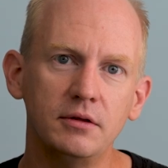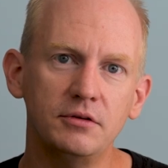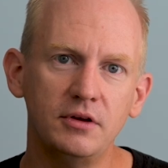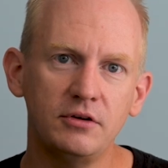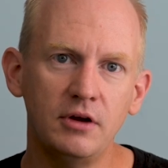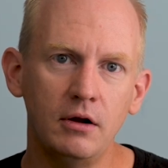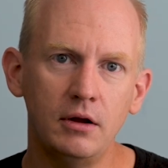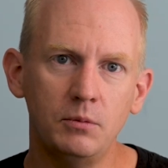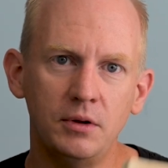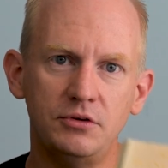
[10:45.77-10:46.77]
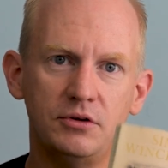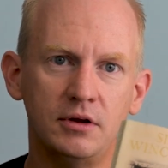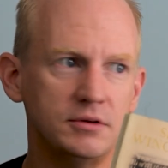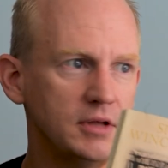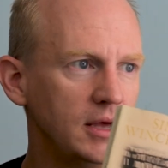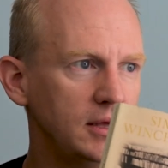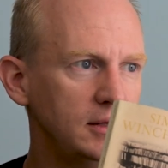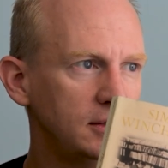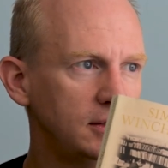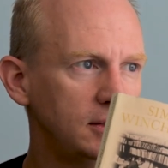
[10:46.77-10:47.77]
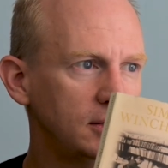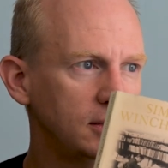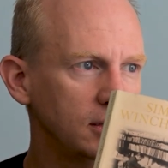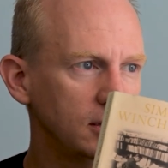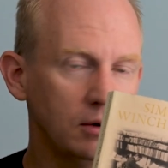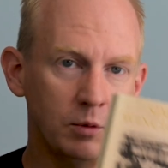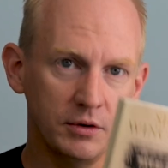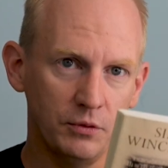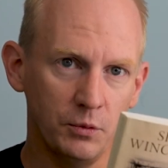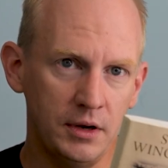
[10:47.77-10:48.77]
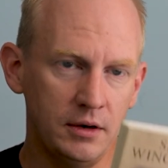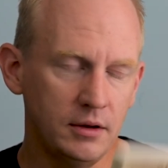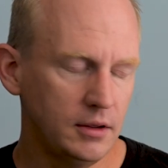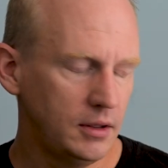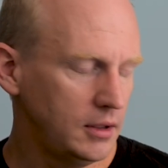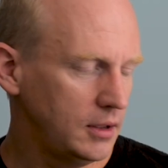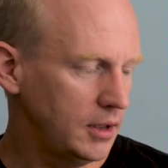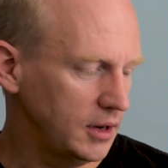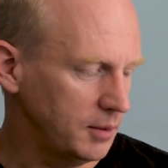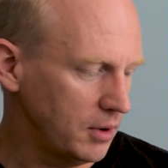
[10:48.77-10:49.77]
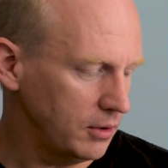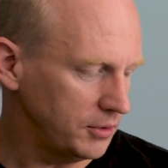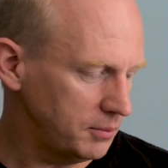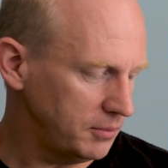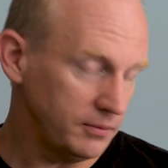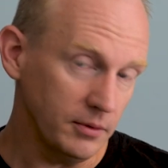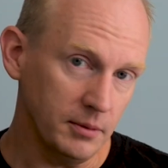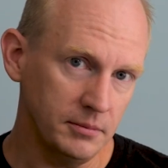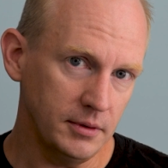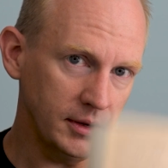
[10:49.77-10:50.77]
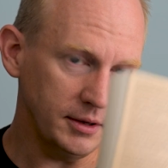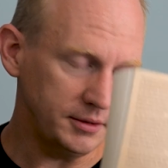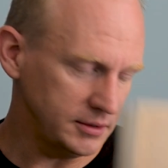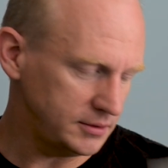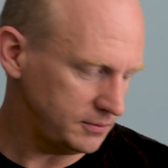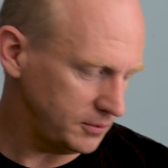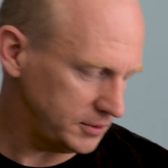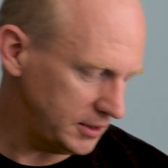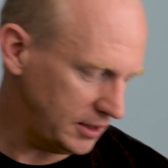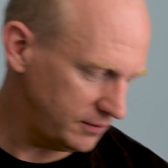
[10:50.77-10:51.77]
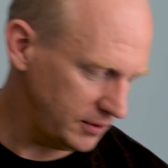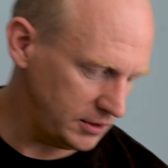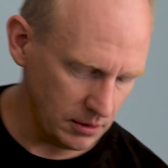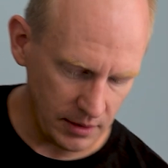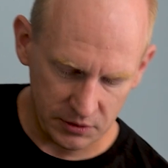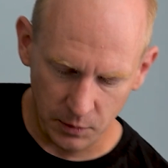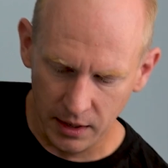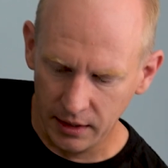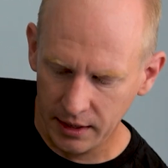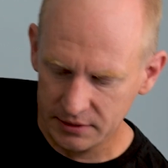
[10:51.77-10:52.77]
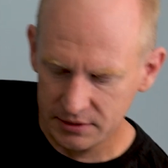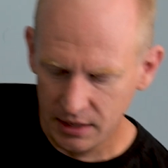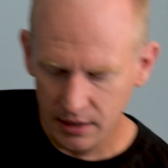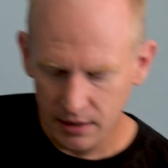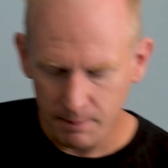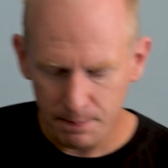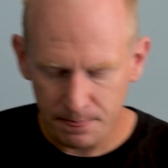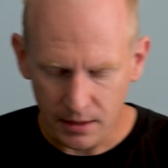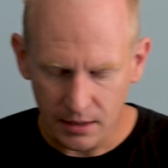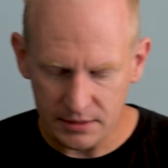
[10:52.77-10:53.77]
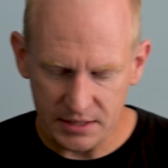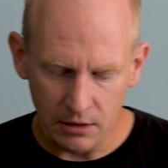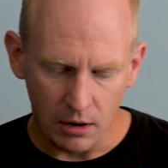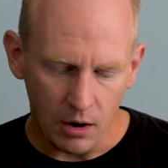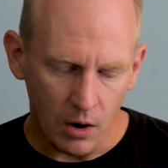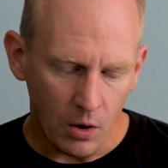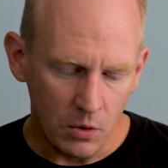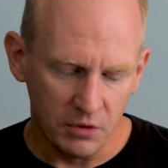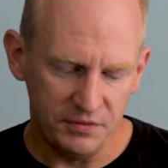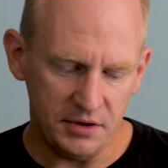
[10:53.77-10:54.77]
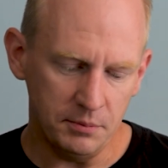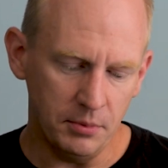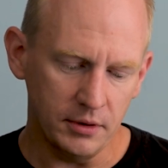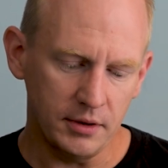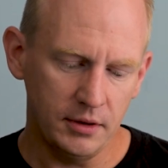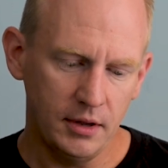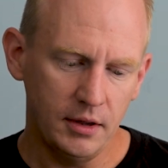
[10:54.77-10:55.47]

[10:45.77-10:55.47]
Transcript: English Dictionary, which is a wonderful read. And I borrowed it from this for today's video, as well as Sarah Ogilvie's book,